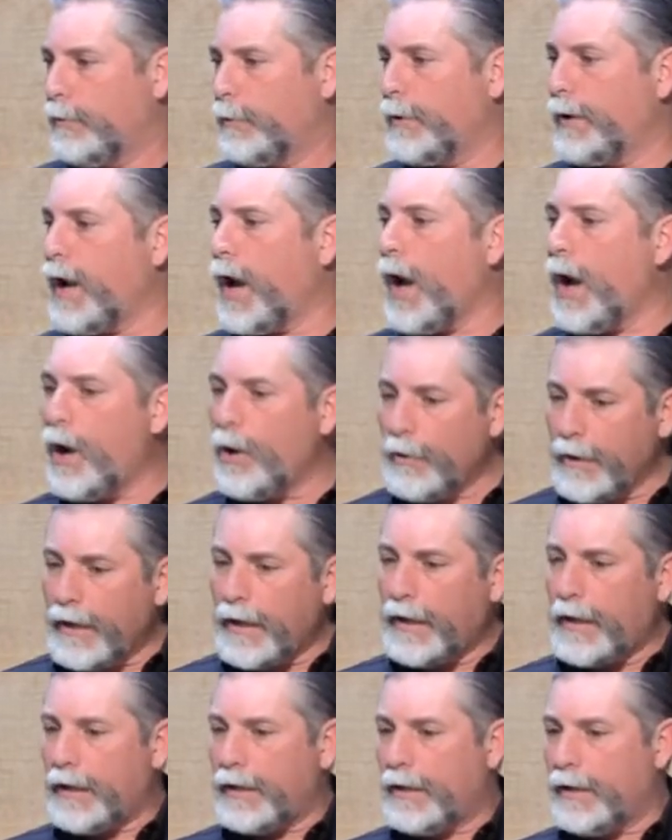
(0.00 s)
We all
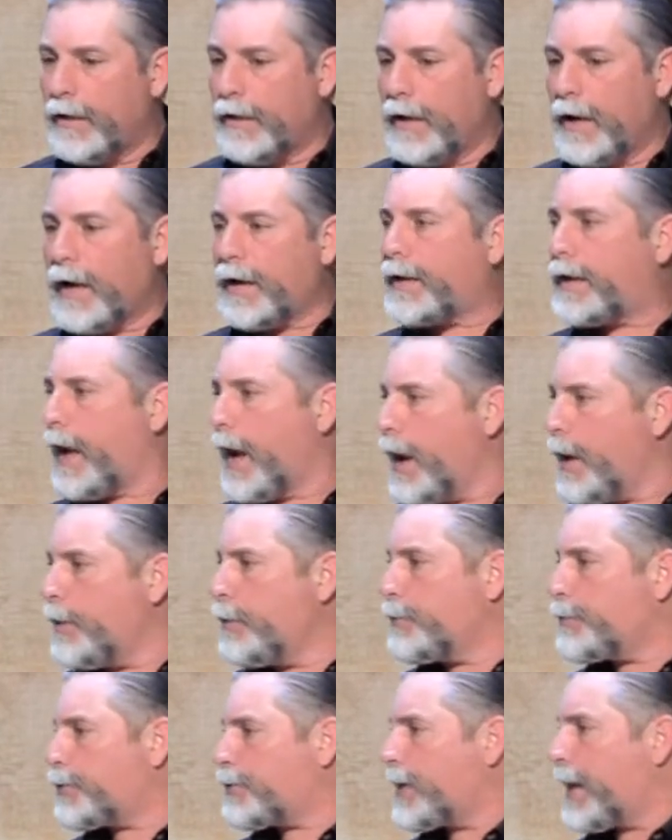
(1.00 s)
need a
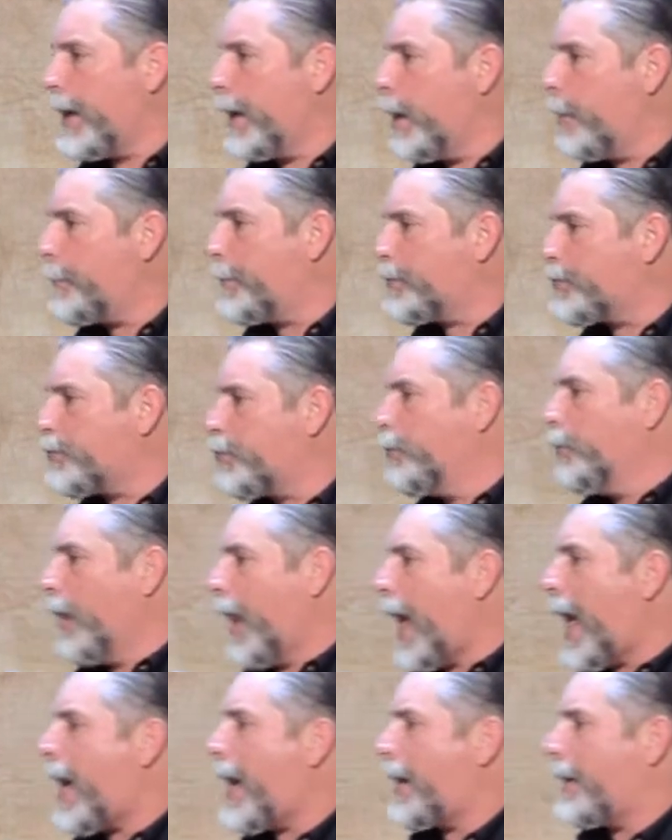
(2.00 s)
coach to help us
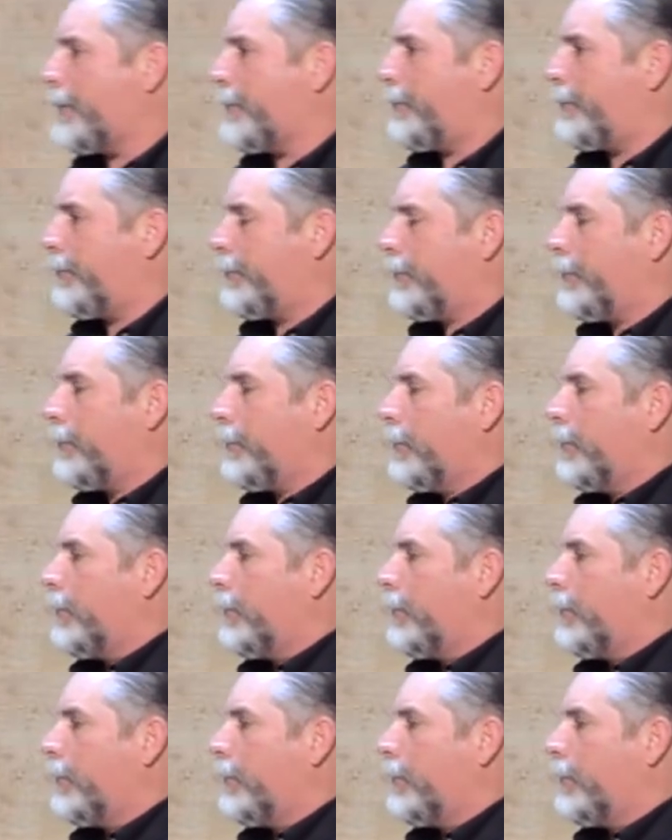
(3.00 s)
through life.